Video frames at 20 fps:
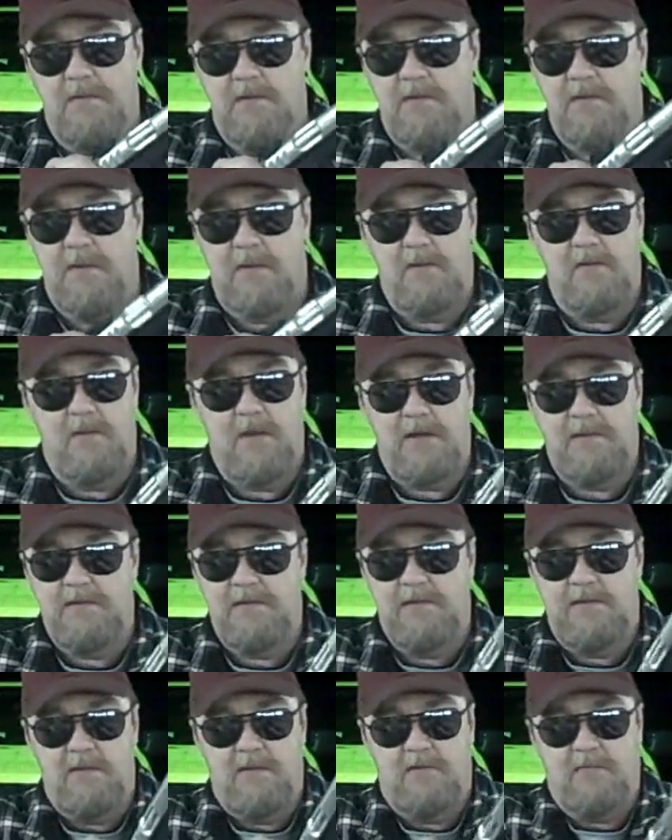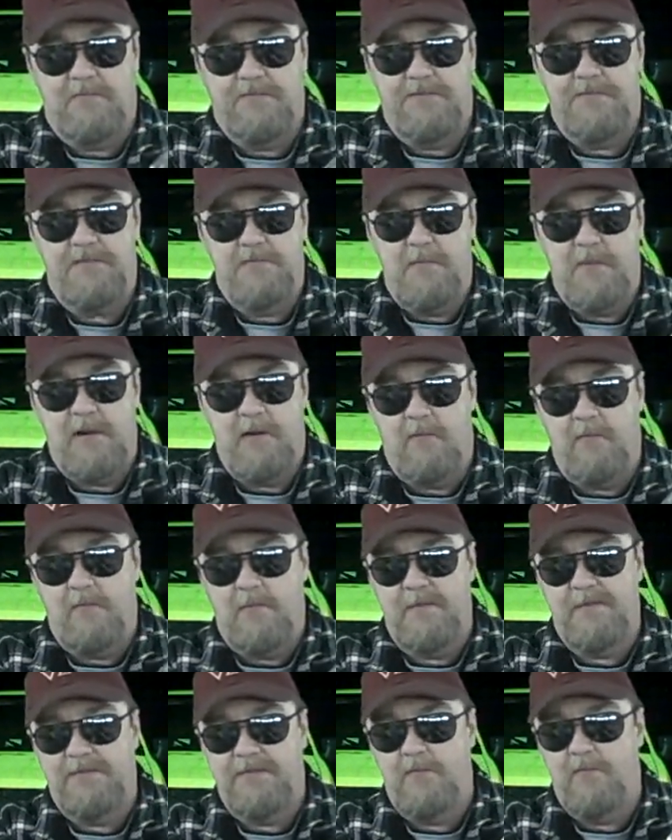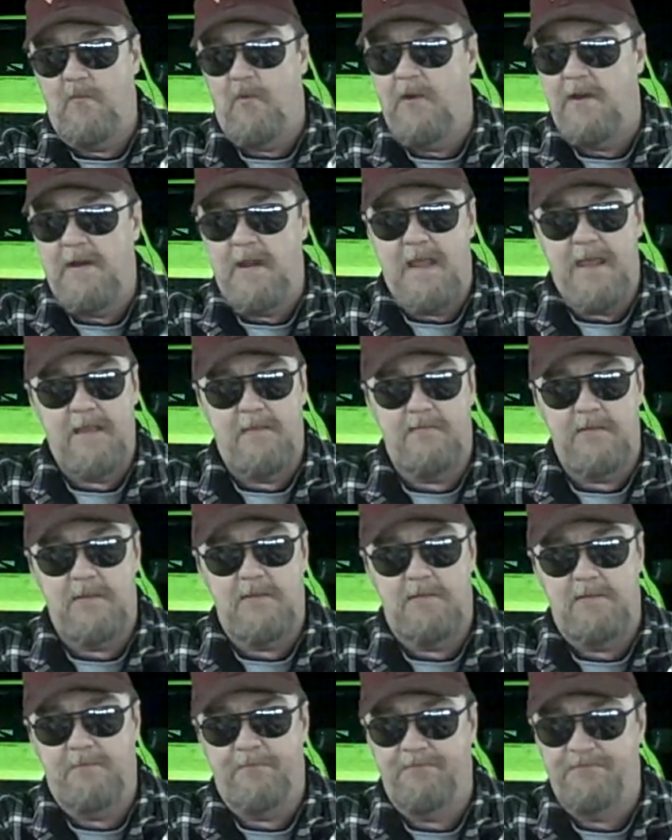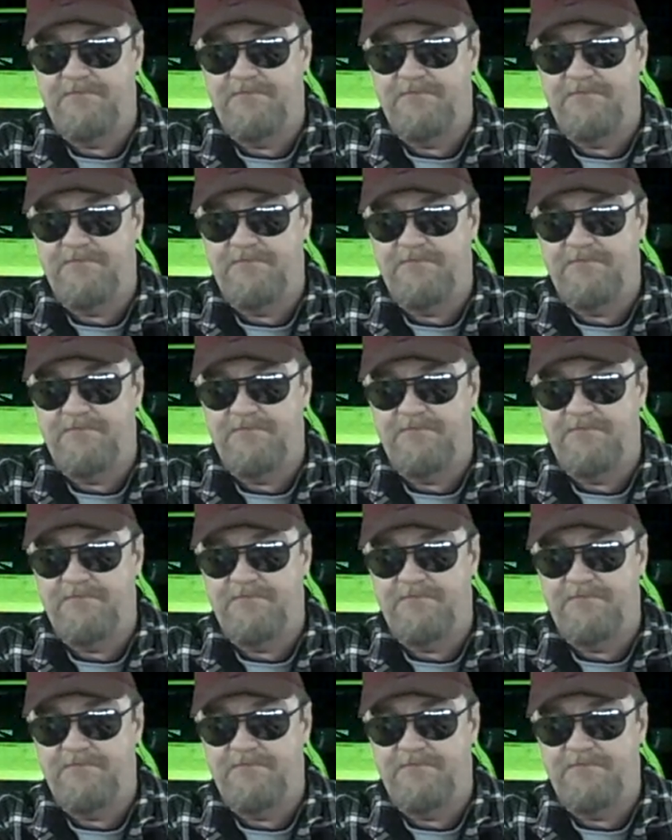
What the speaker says: You know, I did the whole schmear with them, what have you.